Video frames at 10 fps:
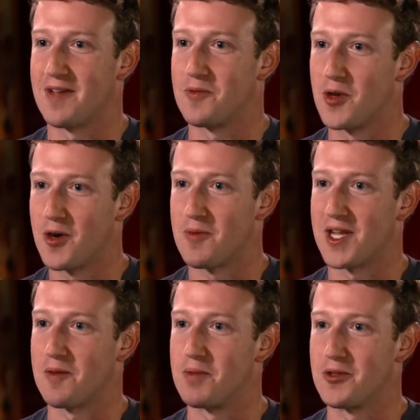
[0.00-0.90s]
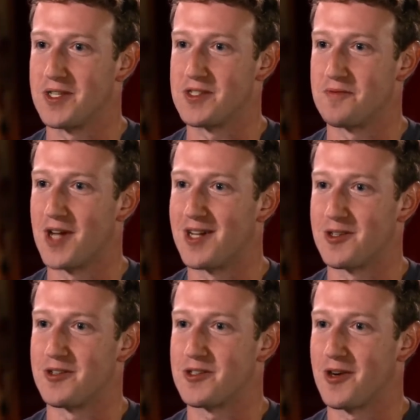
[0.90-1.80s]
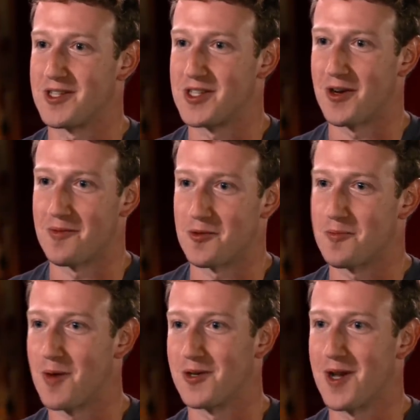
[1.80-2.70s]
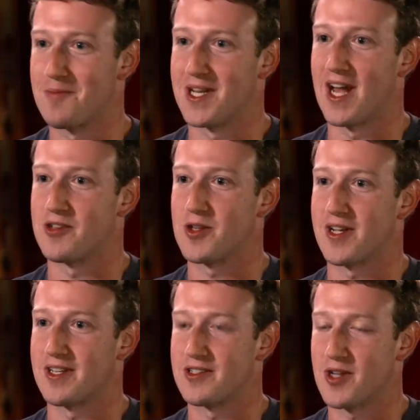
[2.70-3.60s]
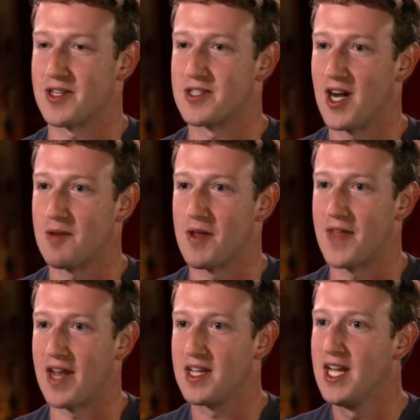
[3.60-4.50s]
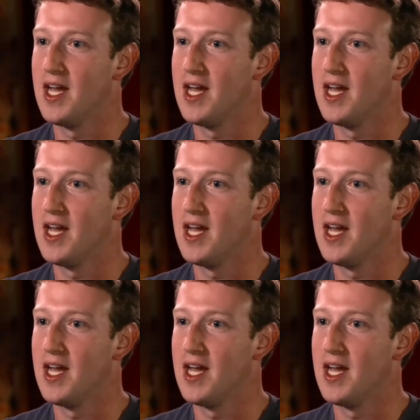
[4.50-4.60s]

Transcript: I mean, we are making billions of dollars, right? So, I mean, we're a public company now, so I can so I can talk about that.